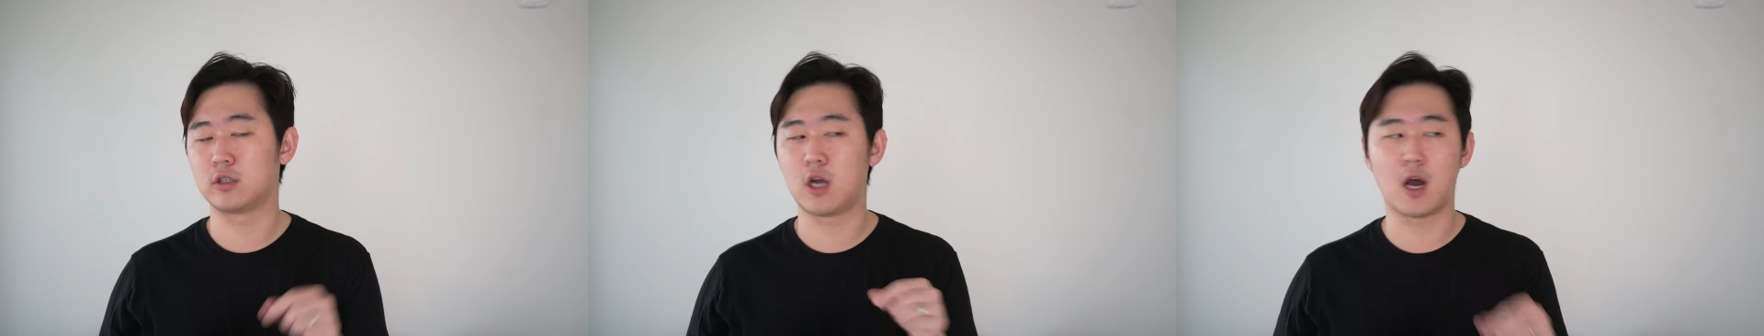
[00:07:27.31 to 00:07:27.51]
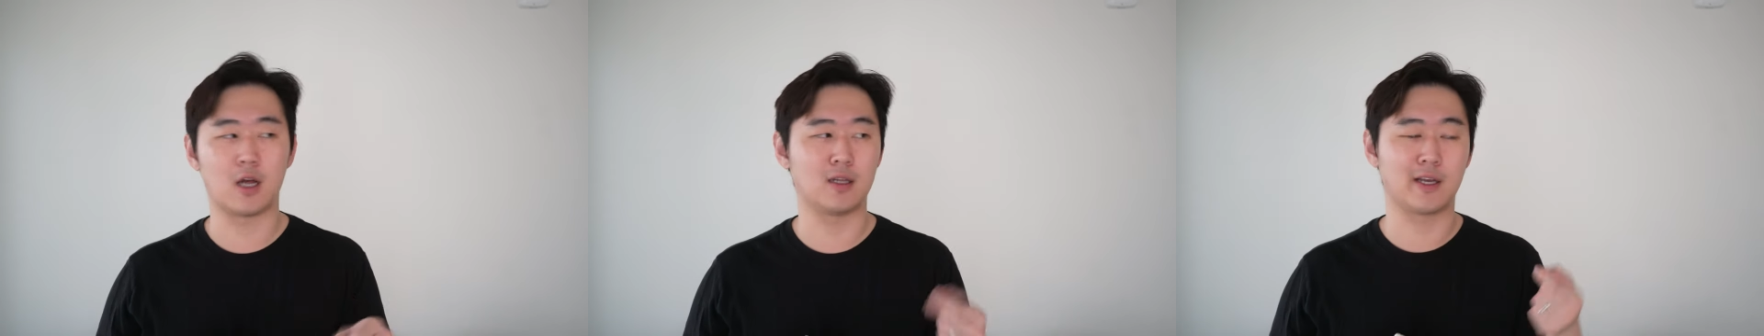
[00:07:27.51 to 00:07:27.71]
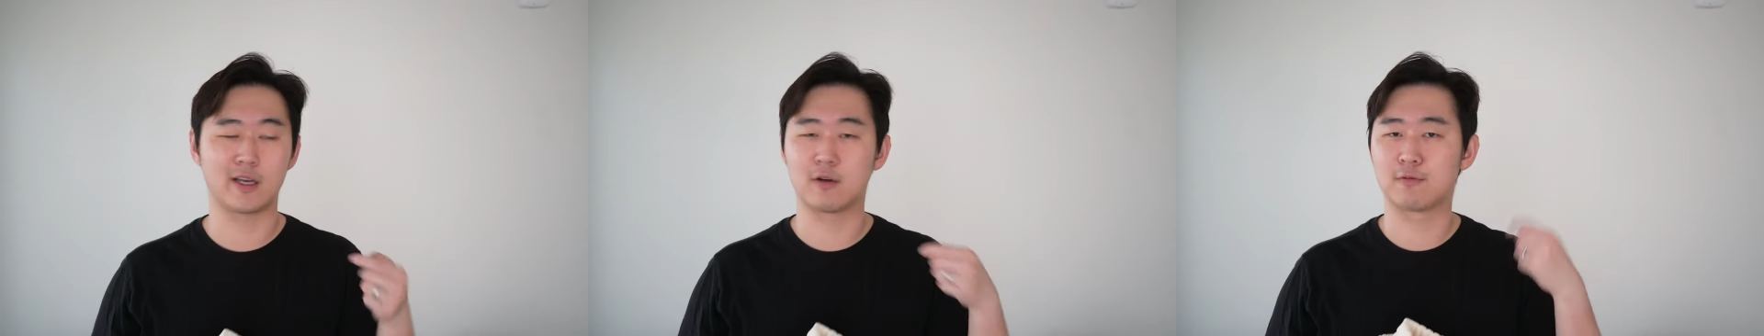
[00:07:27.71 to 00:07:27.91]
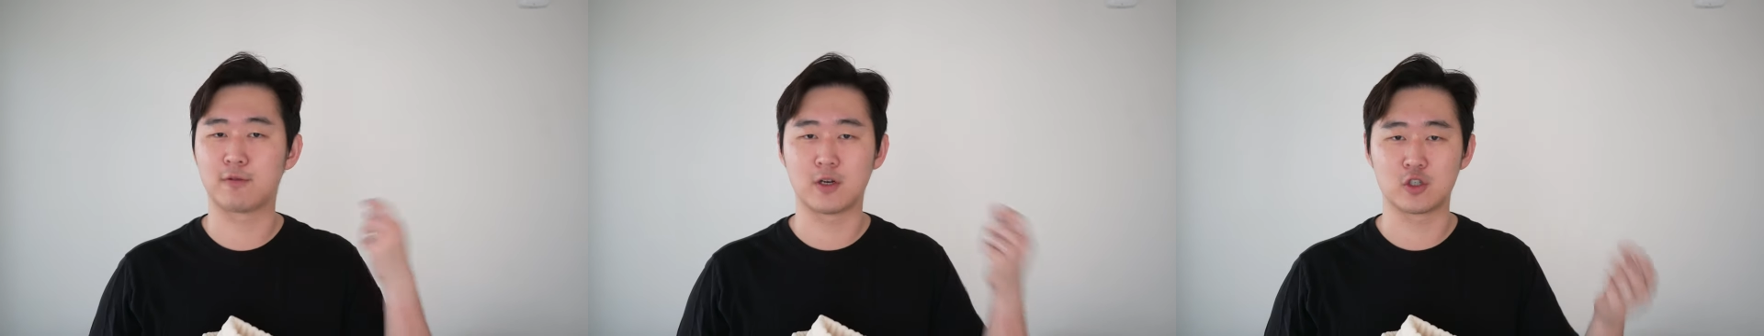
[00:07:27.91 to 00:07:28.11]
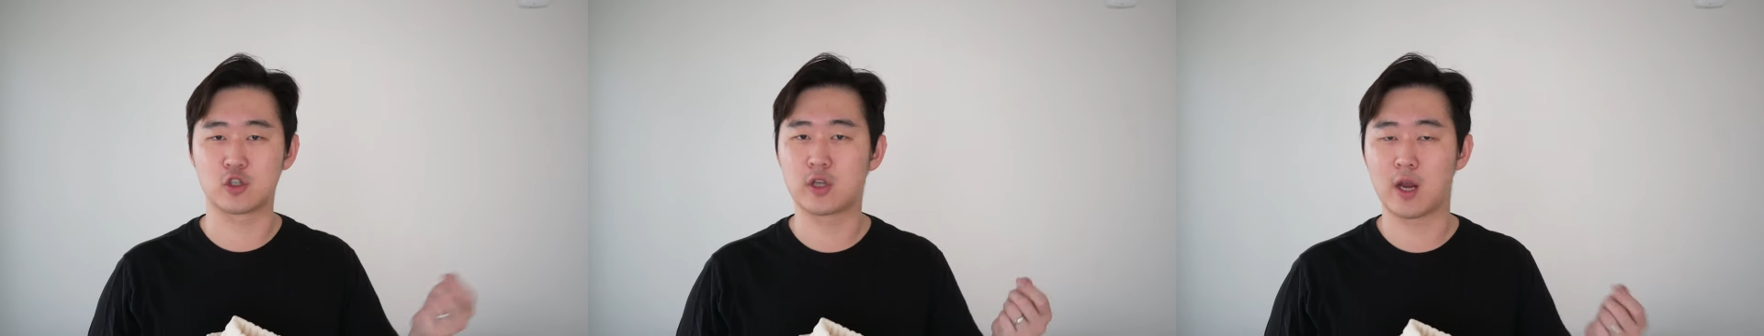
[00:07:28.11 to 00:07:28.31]
not like a
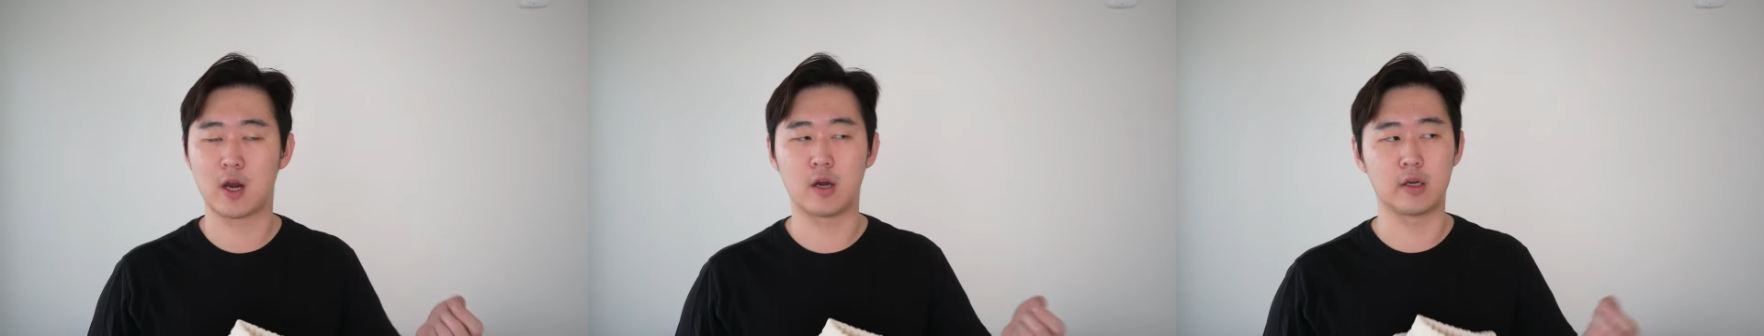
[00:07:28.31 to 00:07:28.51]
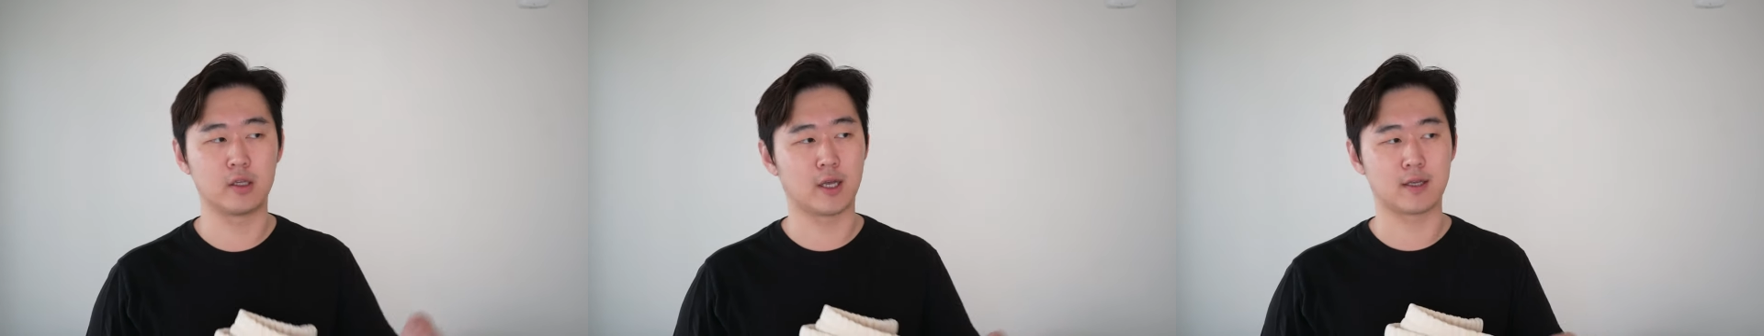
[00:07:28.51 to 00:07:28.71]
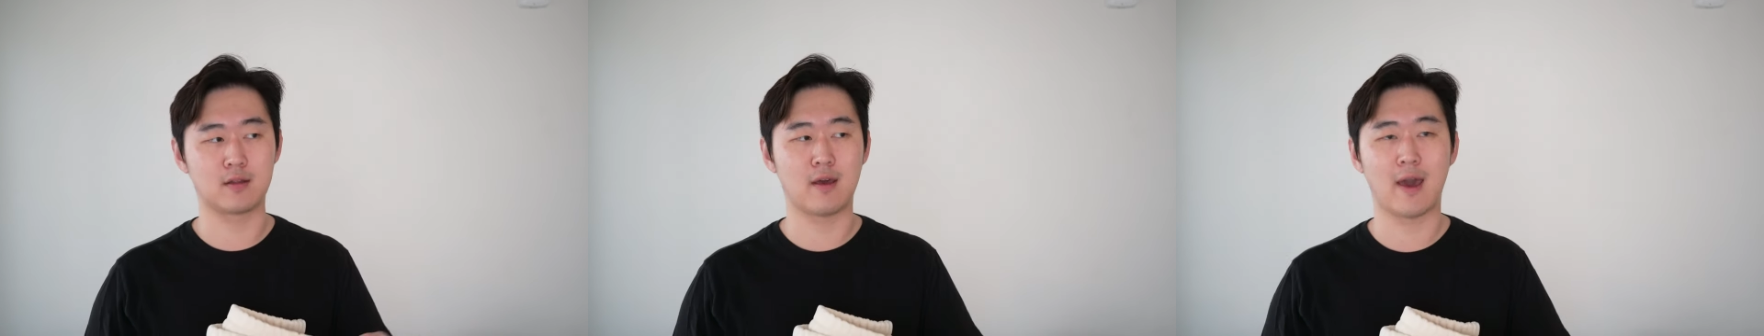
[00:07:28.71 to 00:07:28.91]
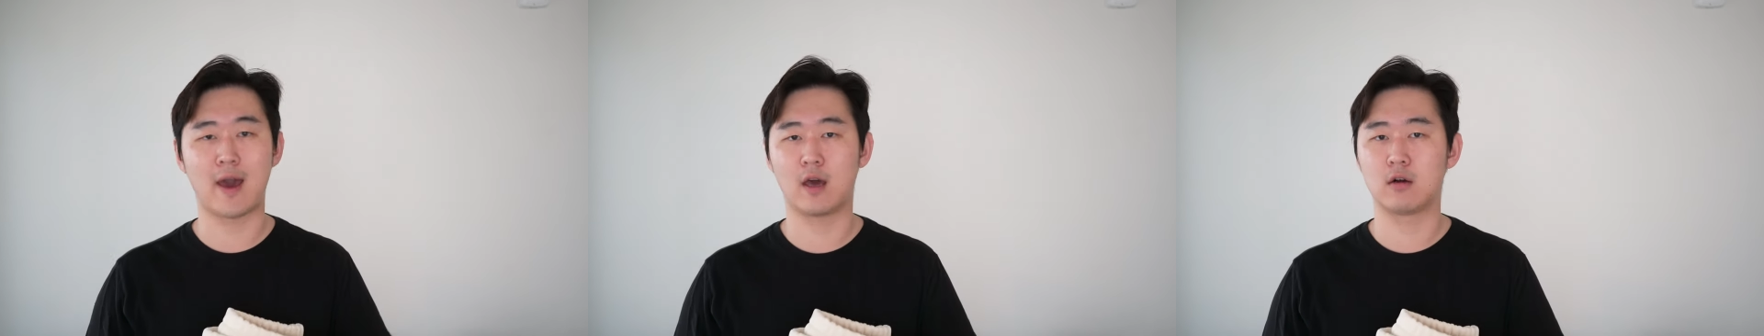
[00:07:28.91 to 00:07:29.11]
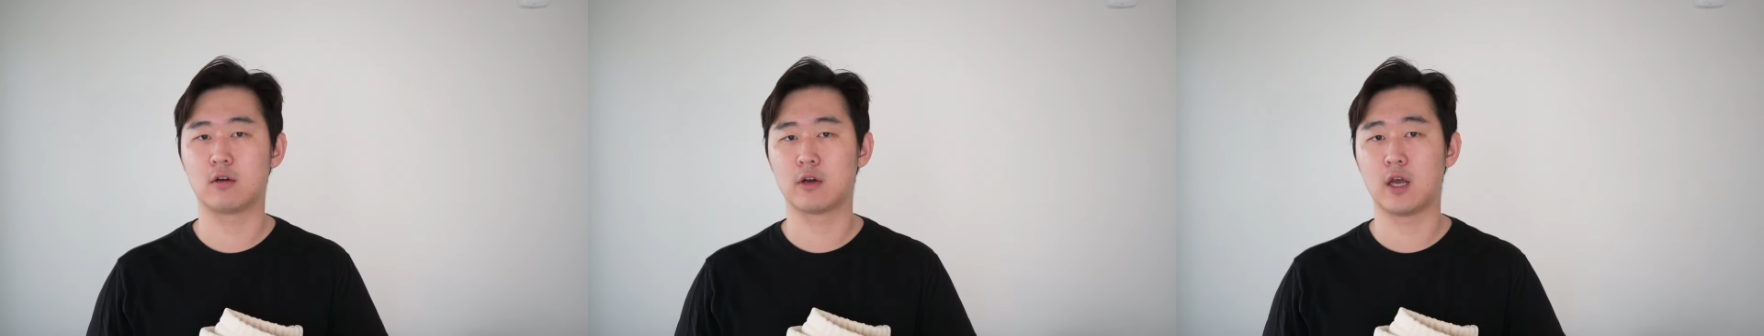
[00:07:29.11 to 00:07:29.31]
French terry like they
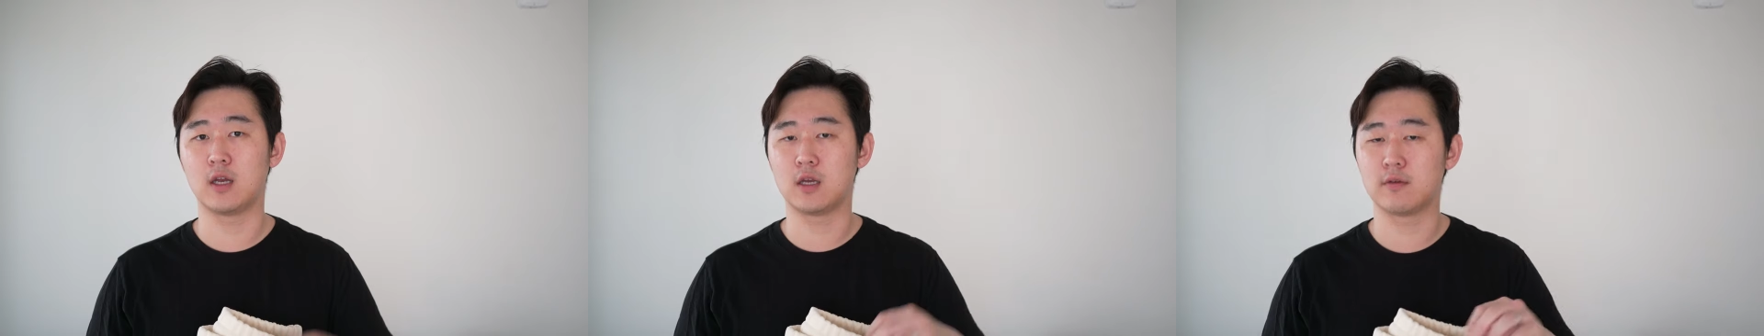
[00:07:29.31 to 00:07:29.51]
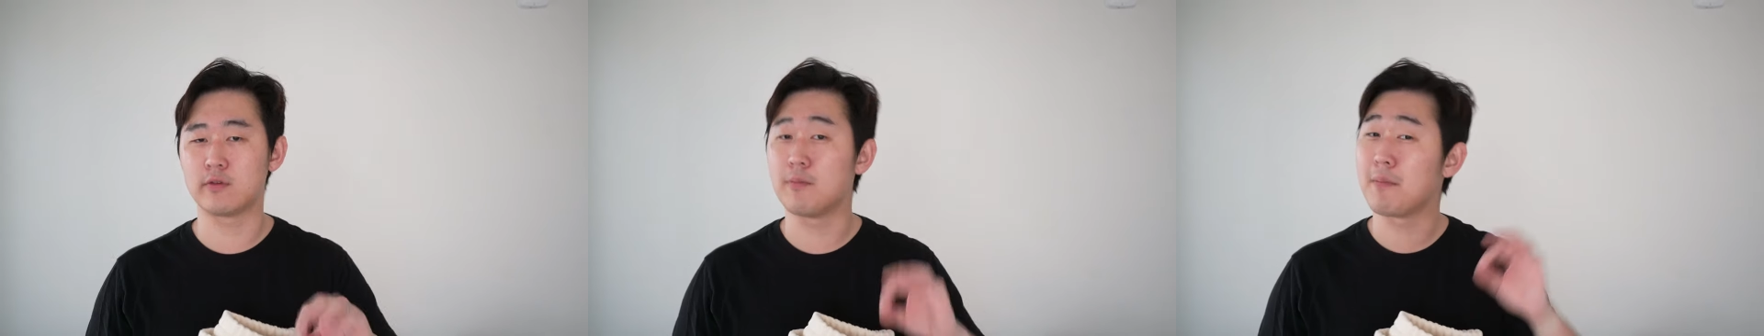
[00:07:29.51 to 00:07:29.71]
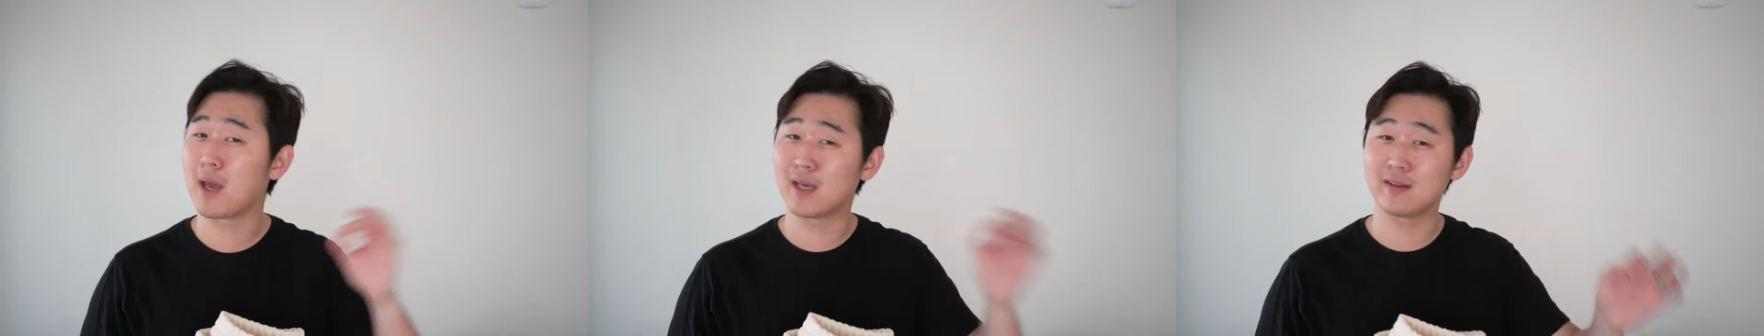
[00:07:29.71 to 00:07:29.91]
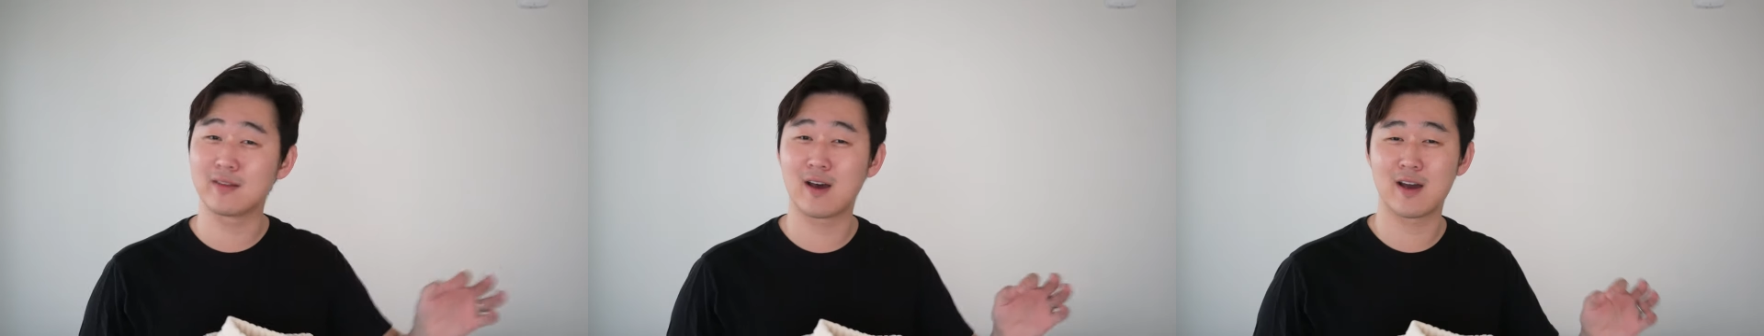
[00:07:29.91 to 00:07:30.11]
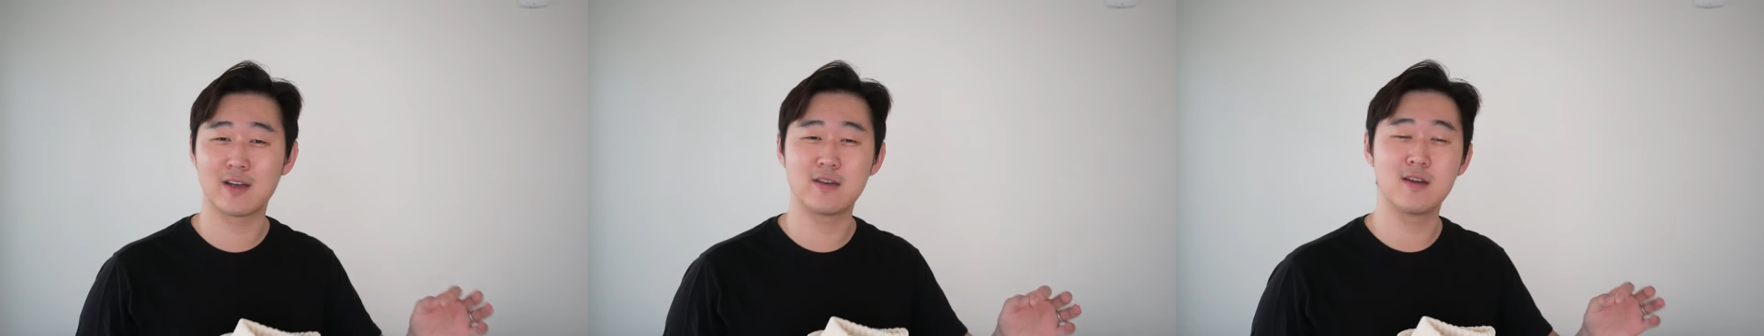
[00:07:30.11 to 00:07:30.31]
had on any of the main
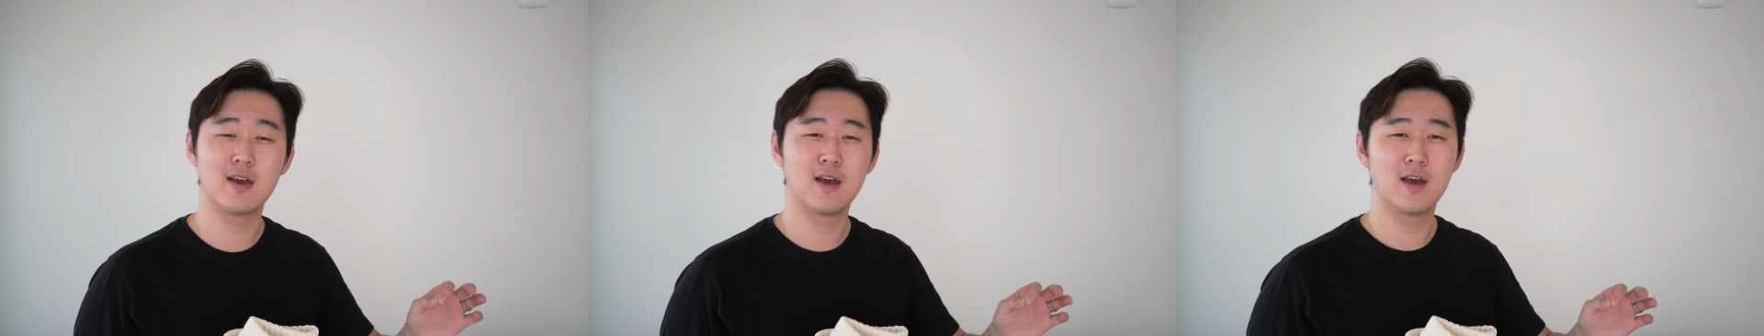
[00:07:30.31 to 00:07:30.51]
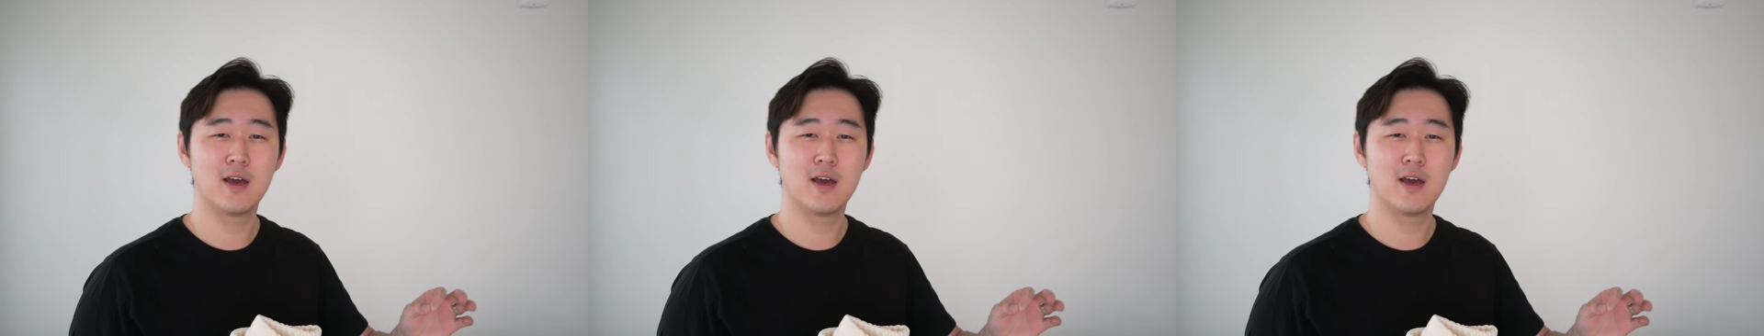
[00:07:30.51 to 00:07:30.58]
line,